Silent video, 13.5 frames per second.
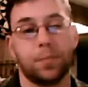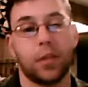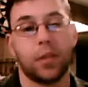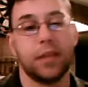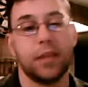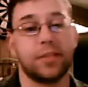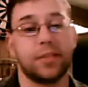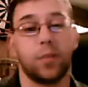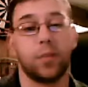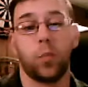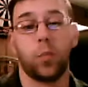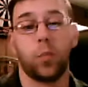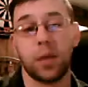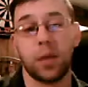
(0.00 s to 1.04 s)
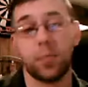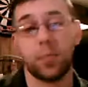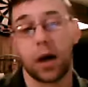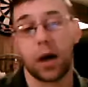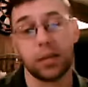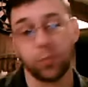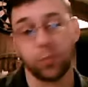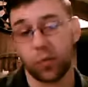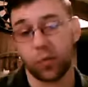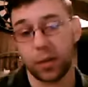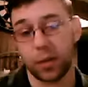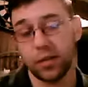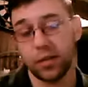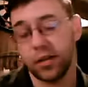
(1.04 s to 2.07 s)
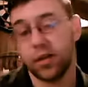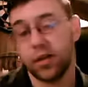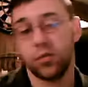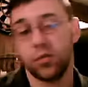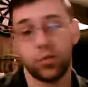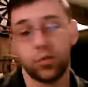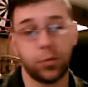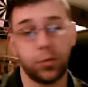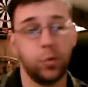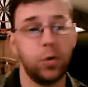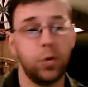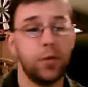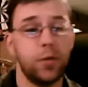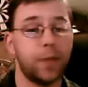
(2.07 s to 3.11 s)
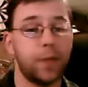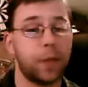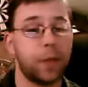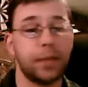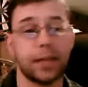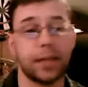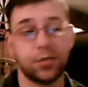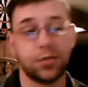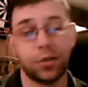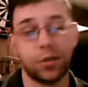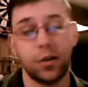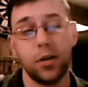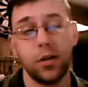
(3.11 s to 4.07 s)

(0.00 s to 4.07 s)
Is it 1, body movement, 2, family history,